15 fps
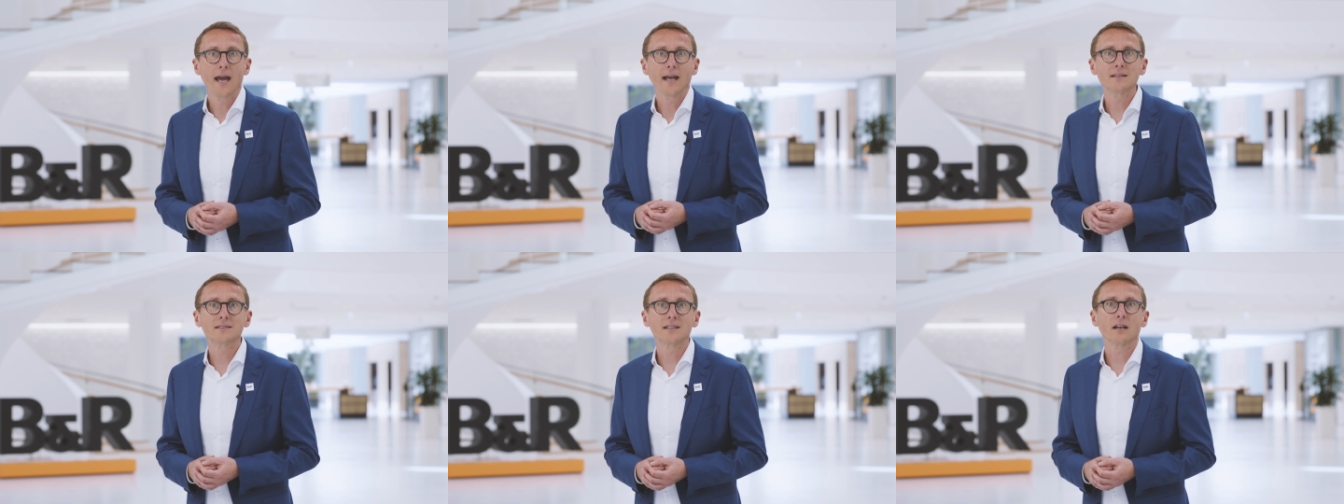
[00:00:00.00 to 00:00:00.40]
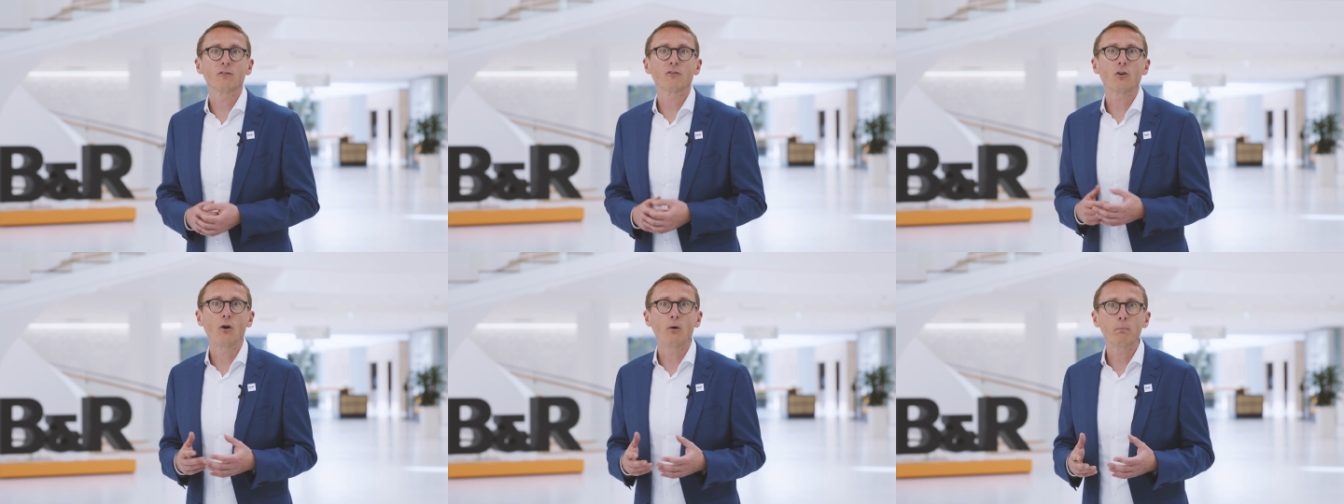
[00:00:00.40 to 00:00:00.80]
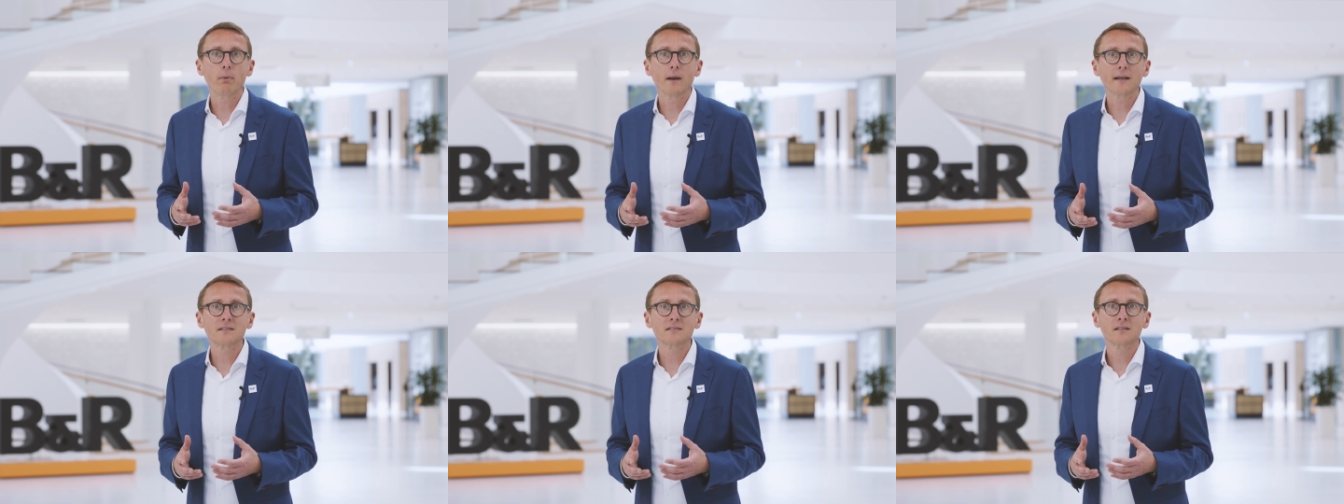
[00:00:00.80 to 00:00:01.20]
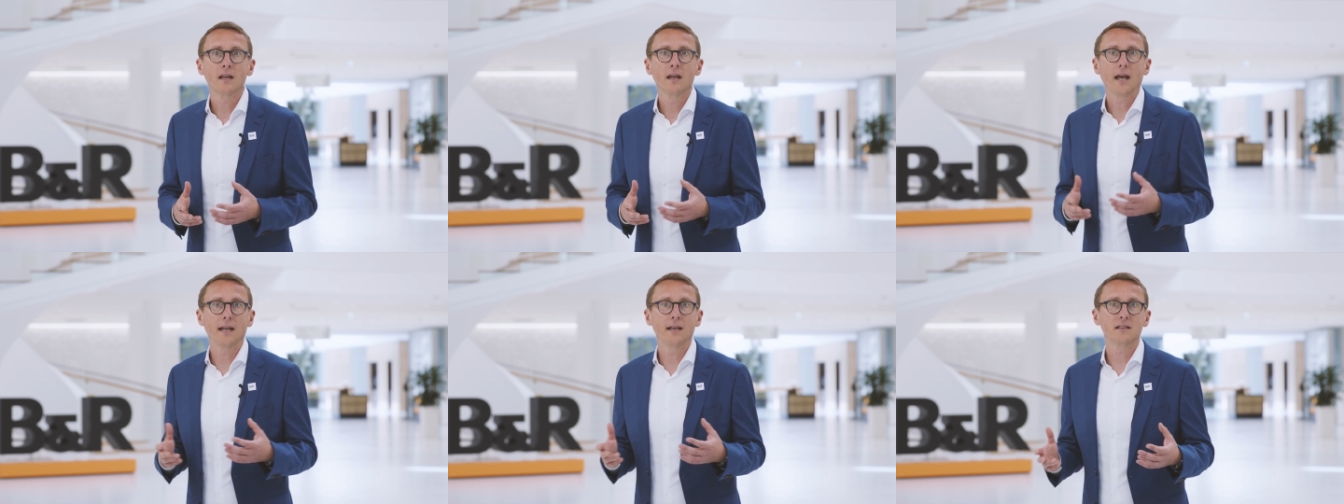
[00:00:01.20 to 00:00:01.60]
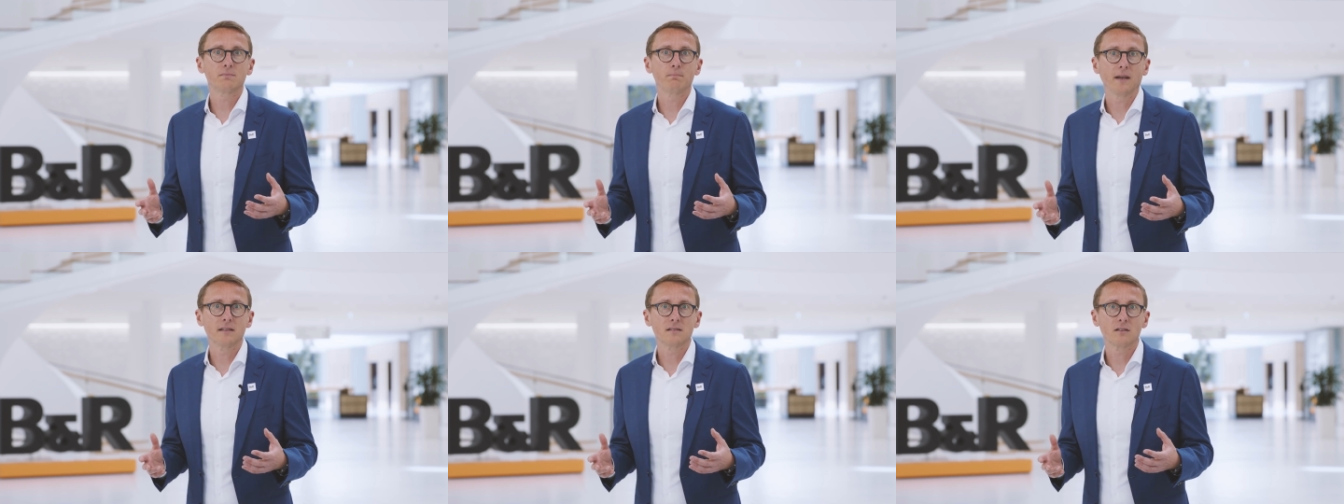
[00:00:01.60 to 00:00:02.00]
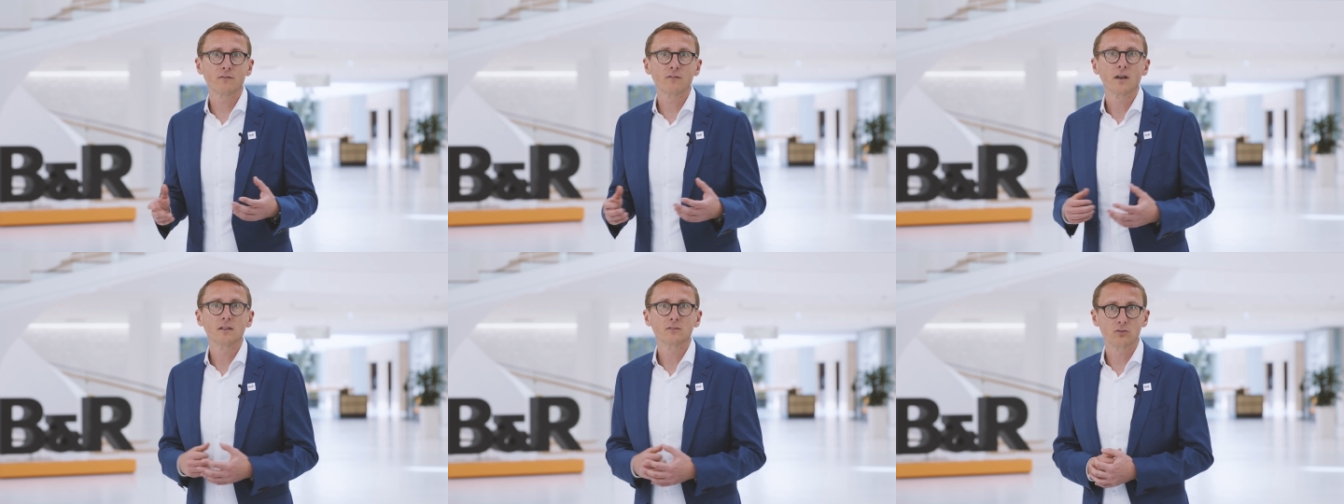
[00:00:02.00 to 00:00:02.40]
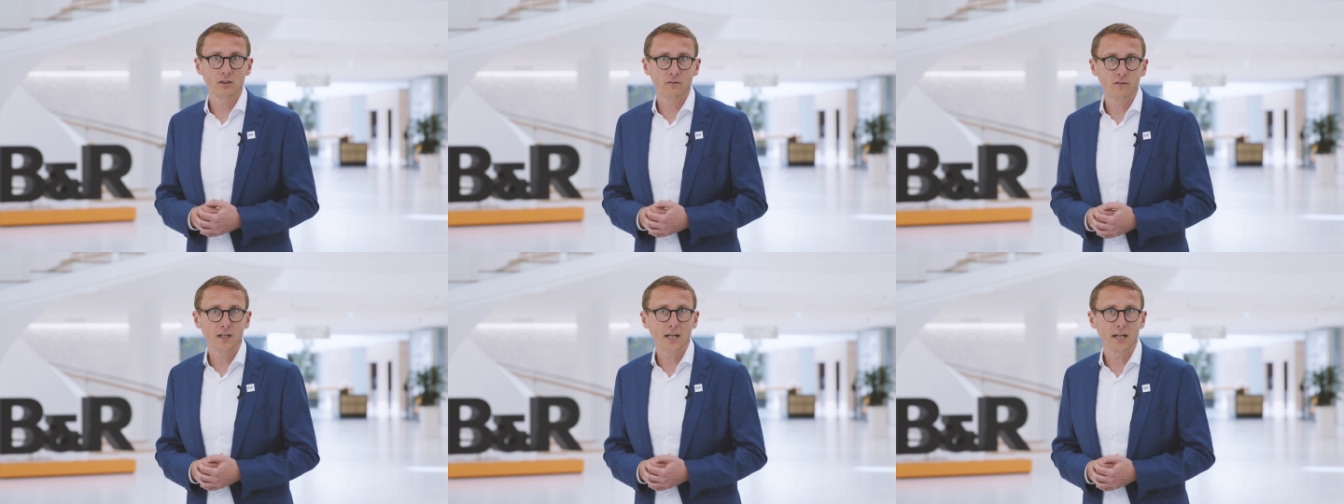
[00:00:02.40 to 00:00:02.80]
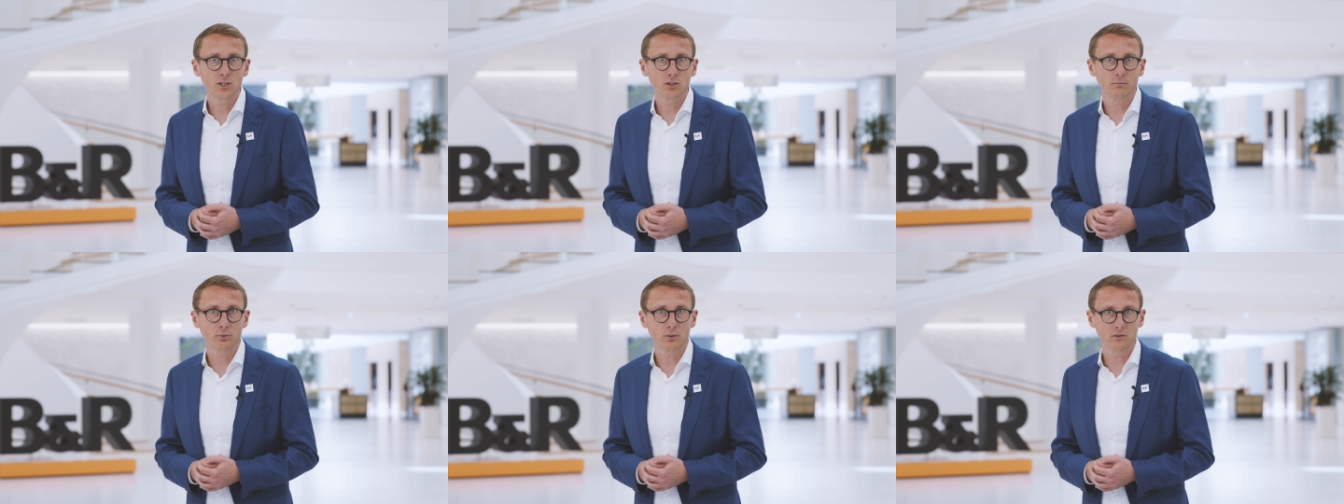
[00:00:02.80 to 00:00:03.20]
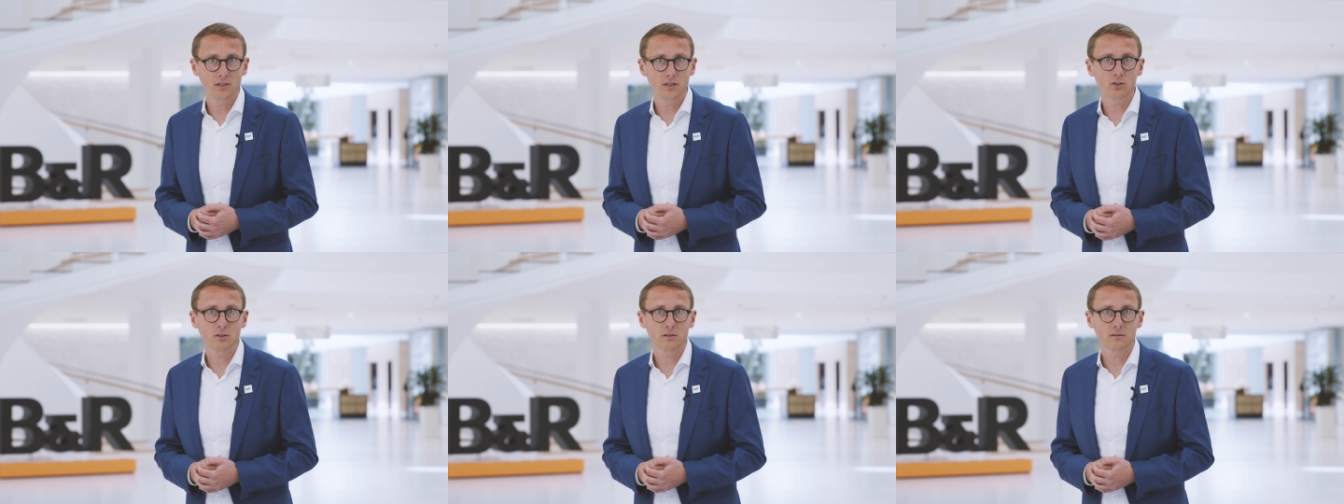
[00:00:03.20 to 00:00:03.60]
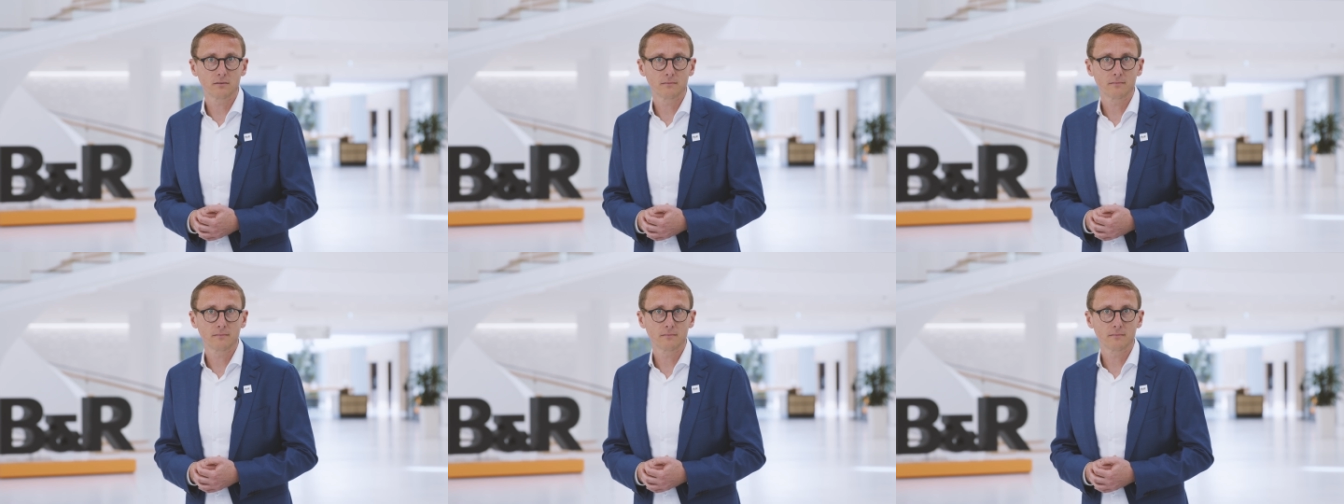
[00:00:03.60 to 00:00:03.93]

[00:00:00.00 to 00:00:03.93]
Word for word: instead of complex and expensive certification procedures.